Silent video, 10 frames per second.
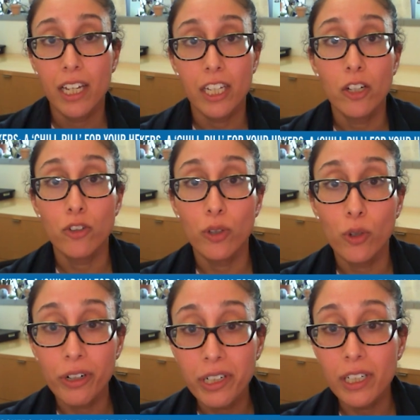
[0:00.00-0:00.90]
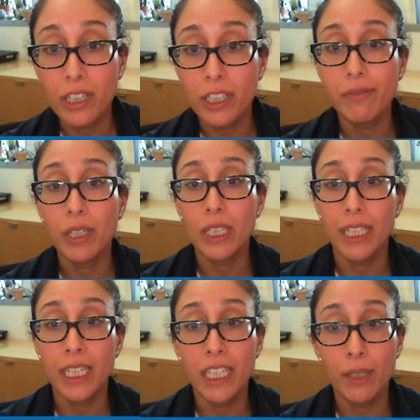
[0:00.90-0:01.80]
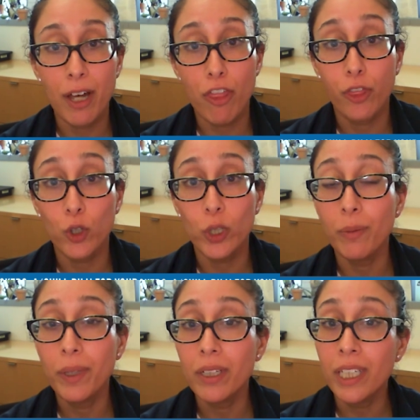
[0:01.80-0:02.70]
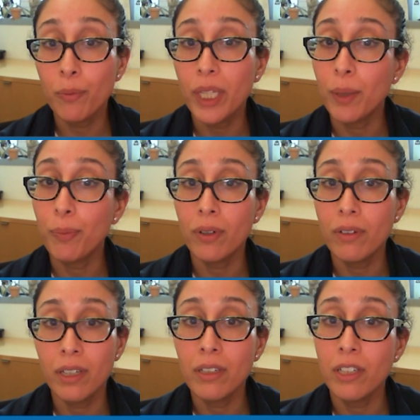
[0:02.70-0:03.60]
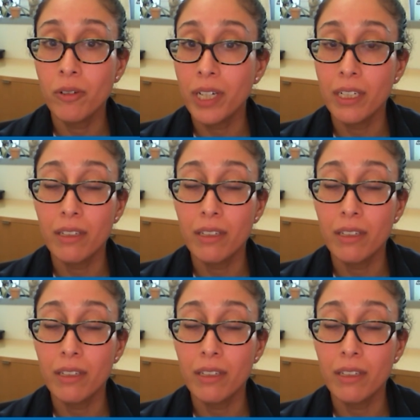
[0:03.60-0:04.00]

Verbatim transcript: Yeah. so according to the Cleveland Clinic, about 30 million people in the United